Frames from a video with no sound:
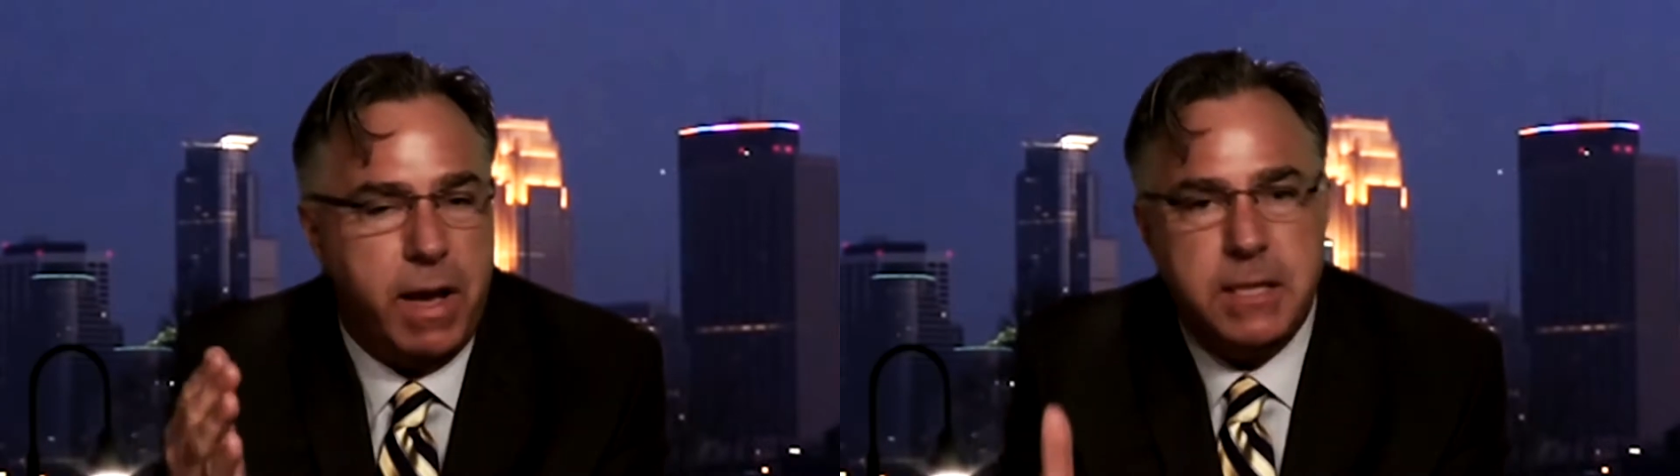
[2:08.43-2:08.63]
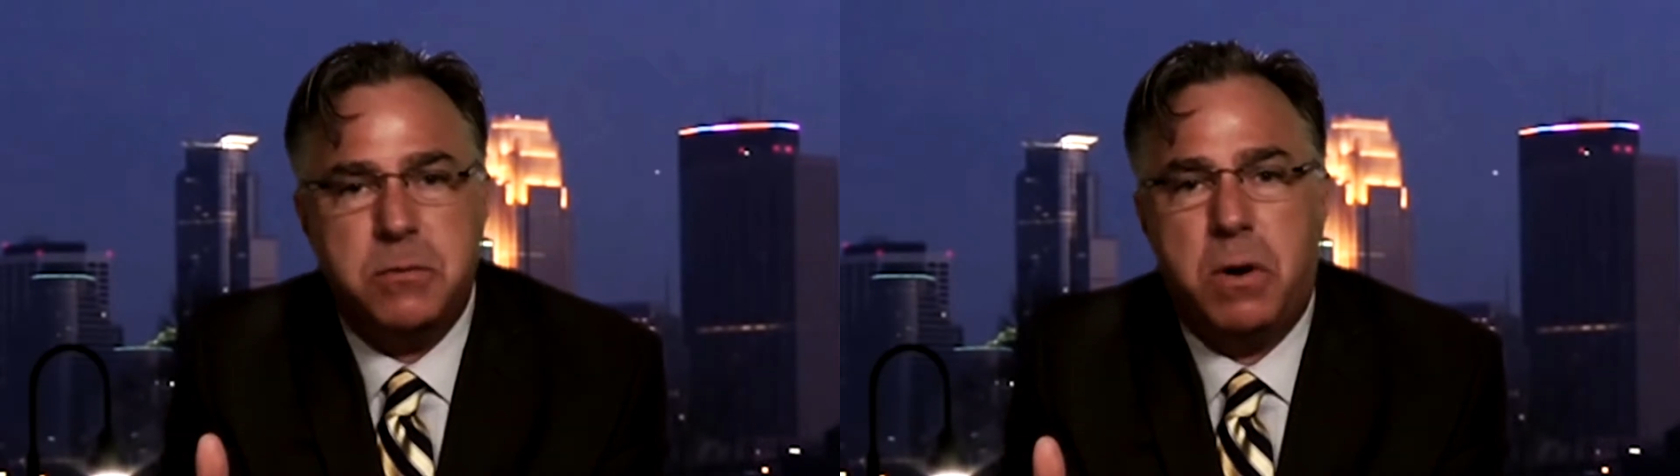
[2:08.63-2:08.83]

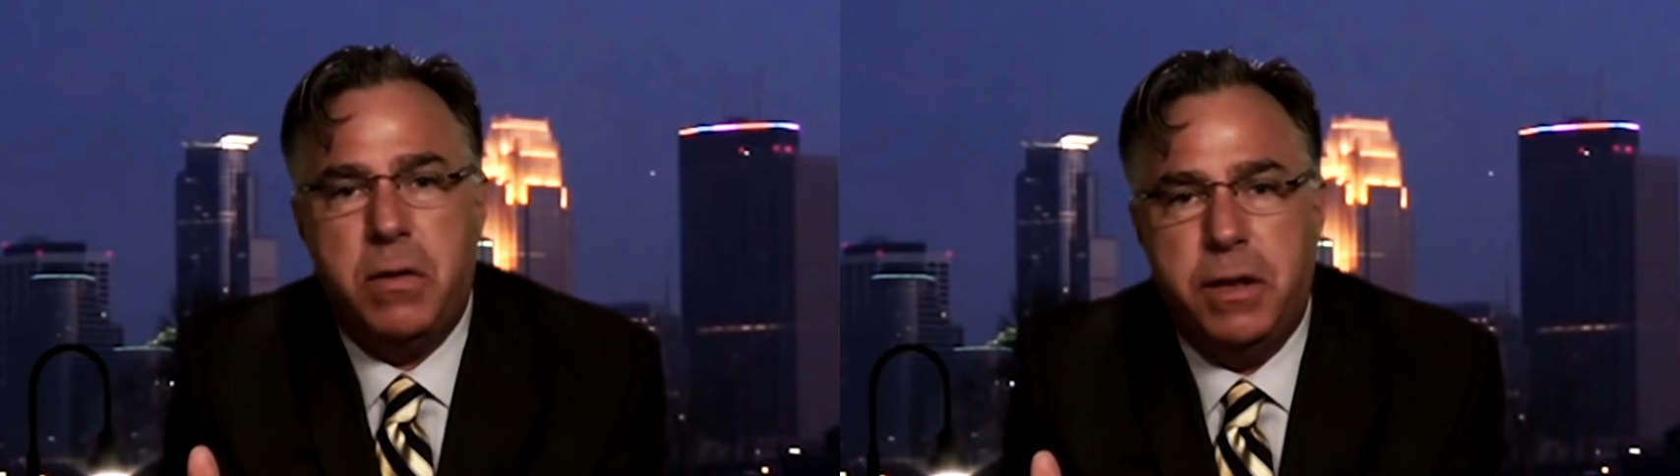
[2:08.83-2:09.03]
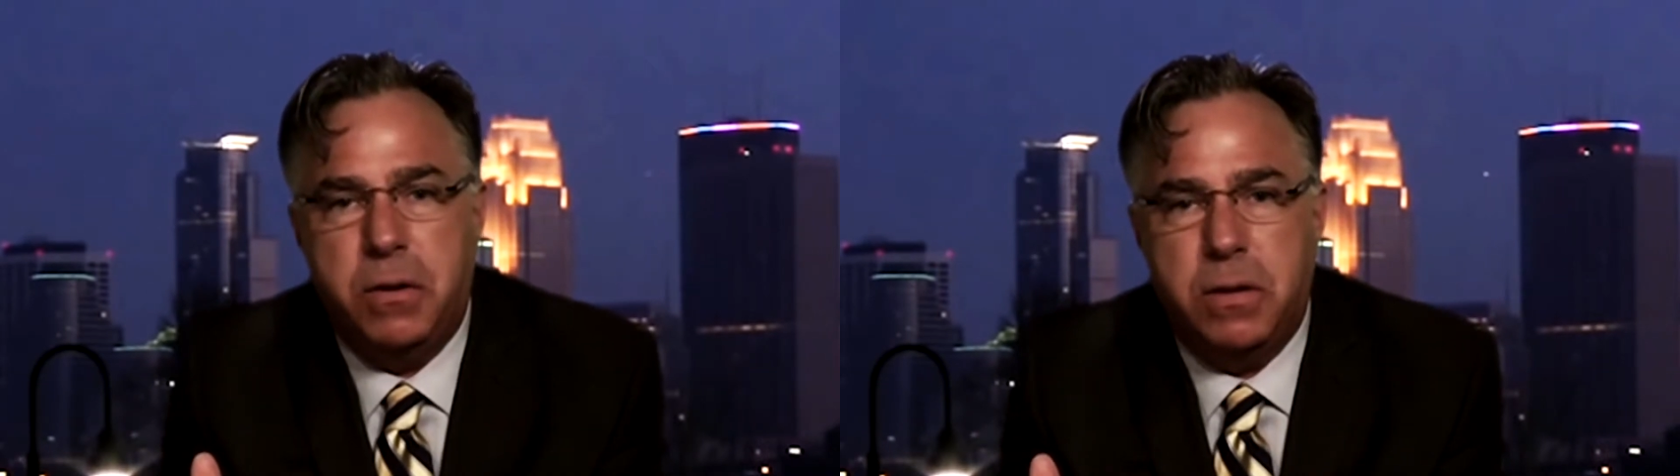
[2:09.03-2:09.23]
That's why
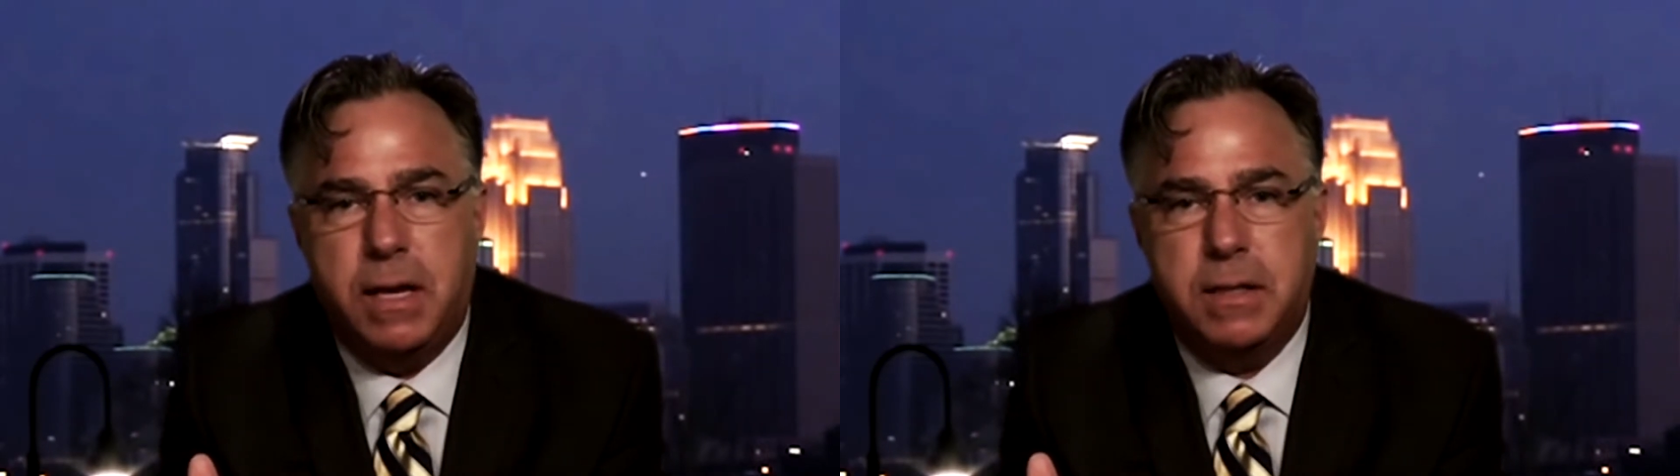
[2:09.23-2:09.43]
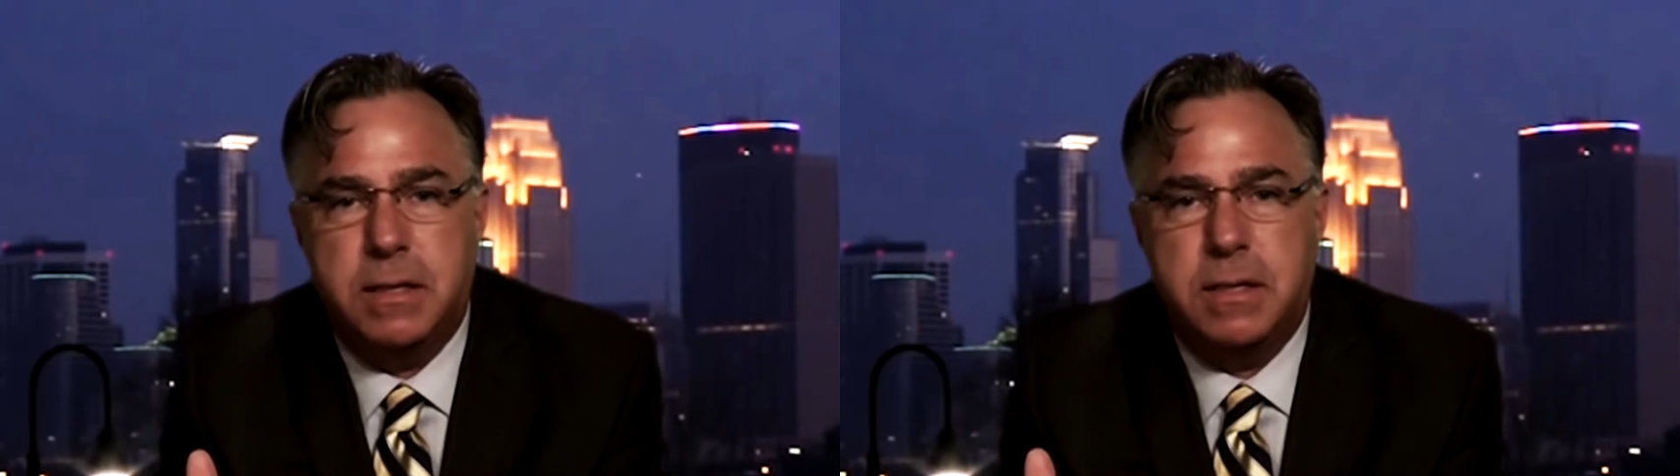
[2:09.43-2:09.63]
they don't
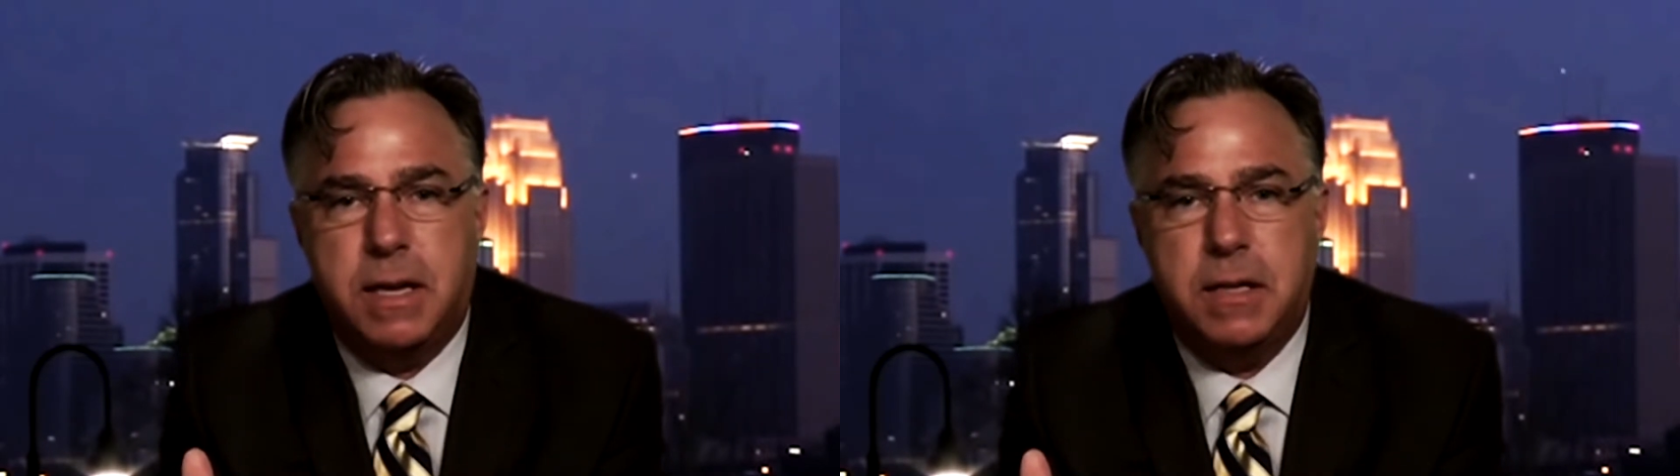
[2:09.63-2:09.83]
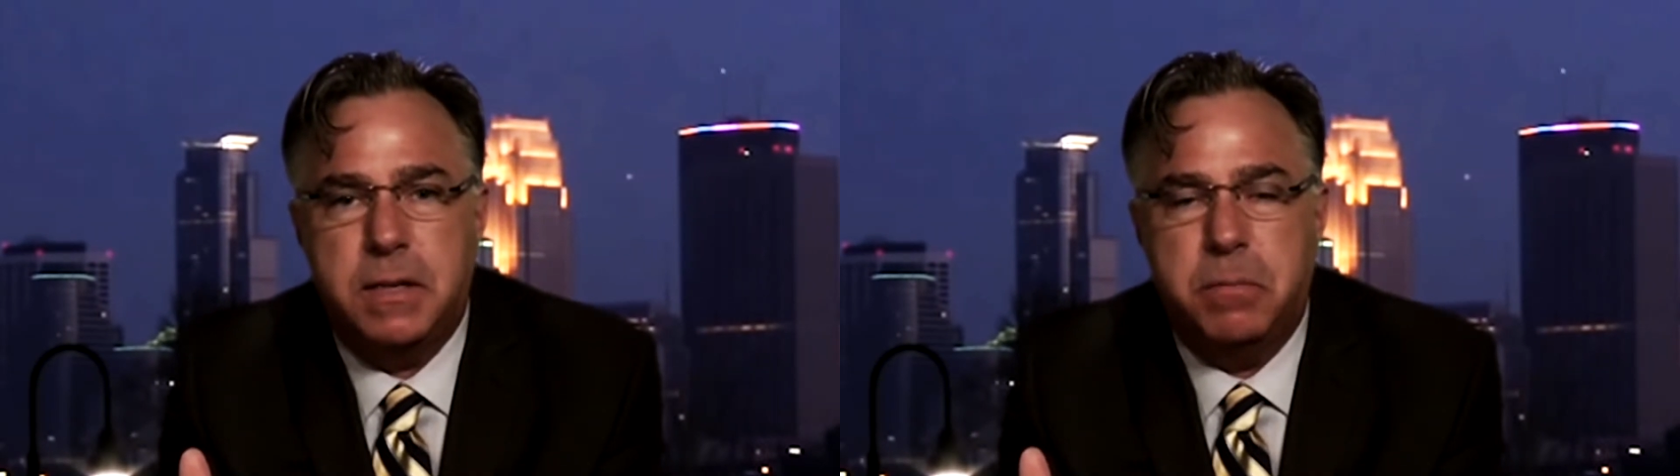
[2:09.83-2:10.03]
like the
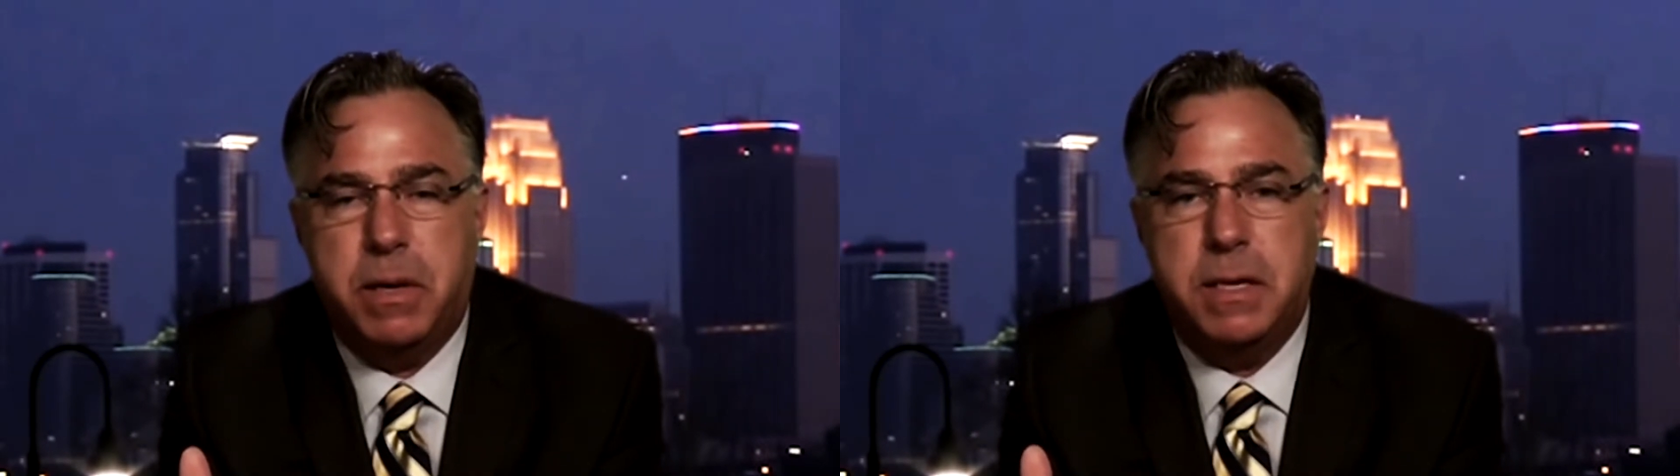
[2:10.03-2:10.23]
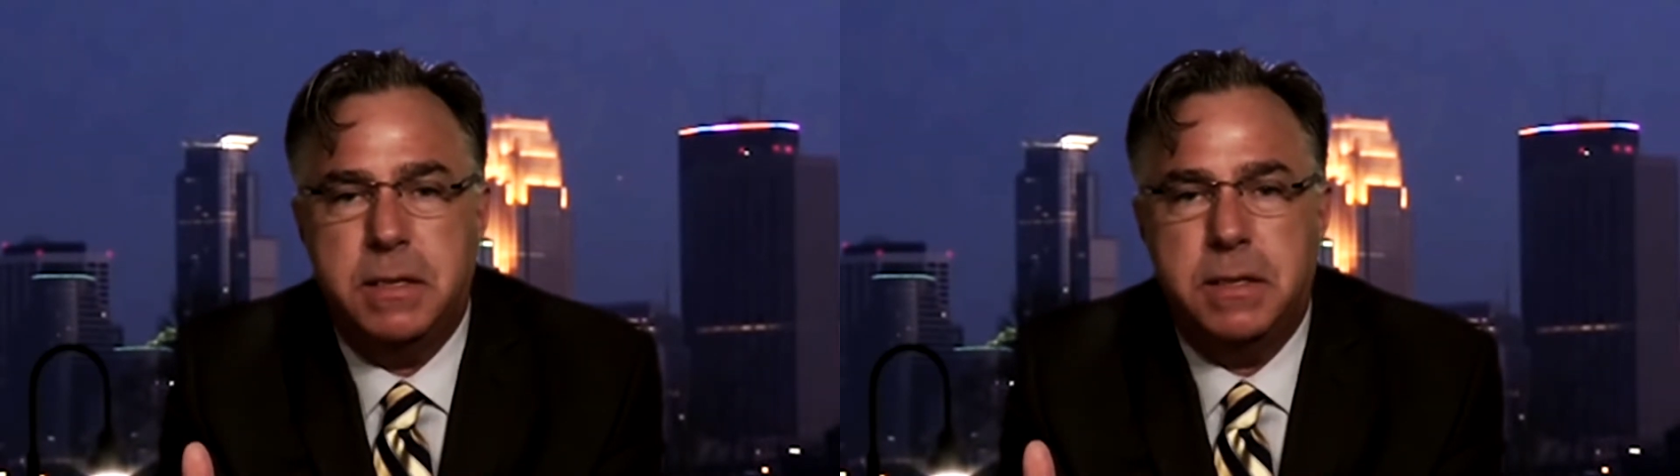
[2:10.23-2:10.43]
Society of St.
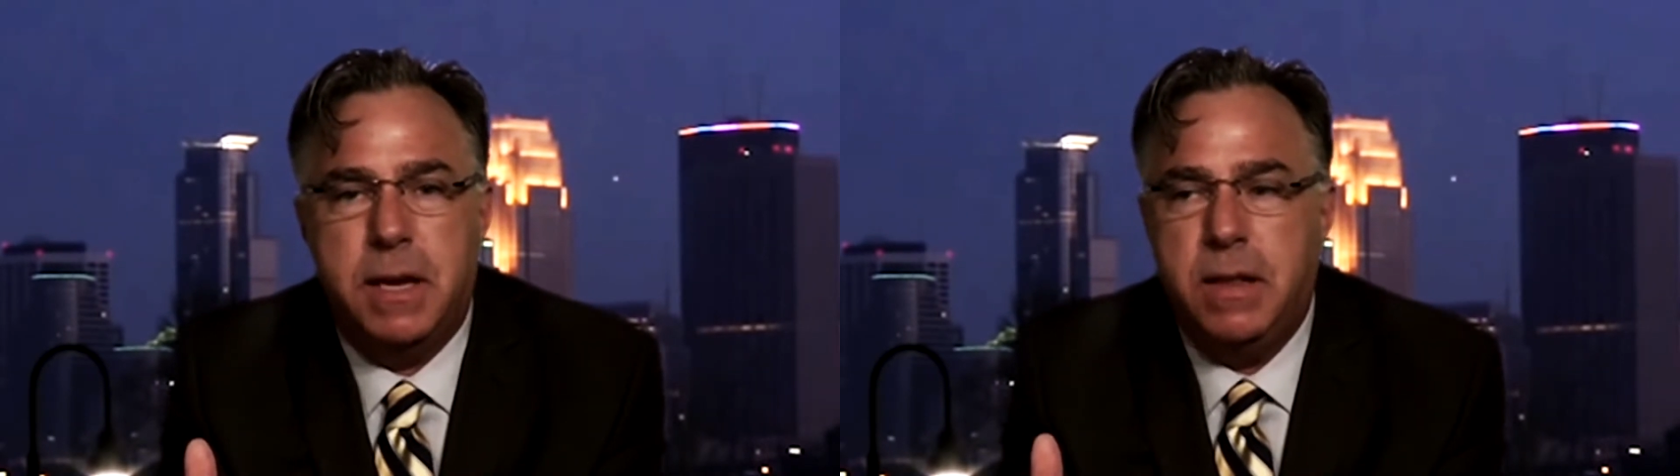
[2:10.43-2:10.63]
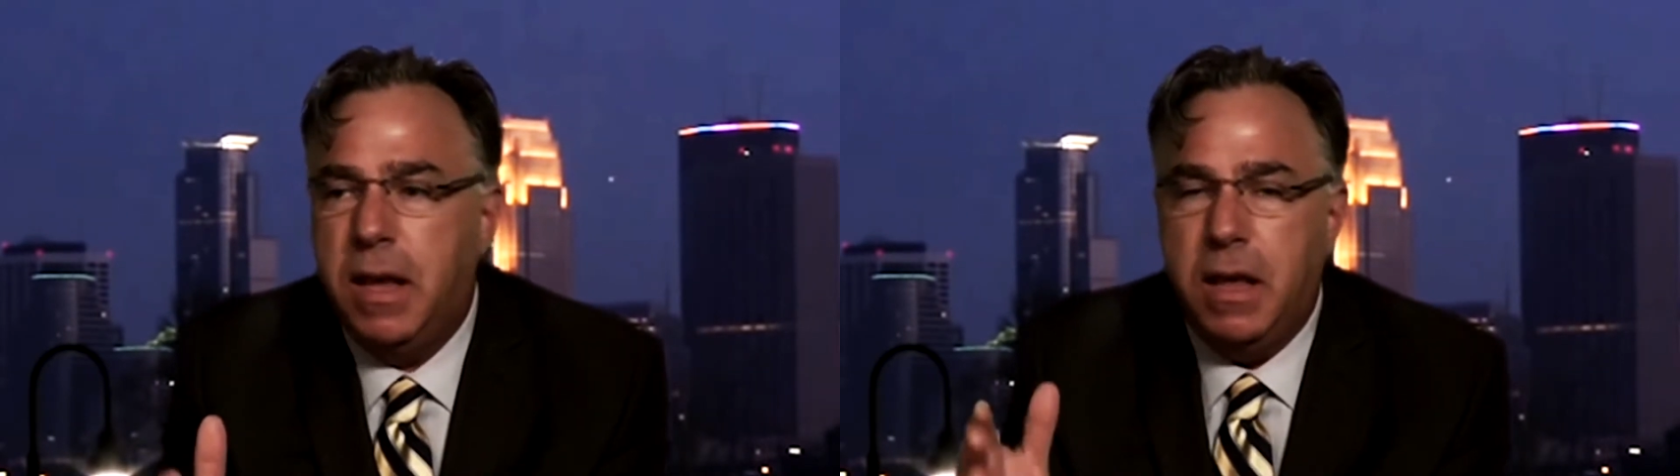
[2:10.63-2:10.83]
Pius X.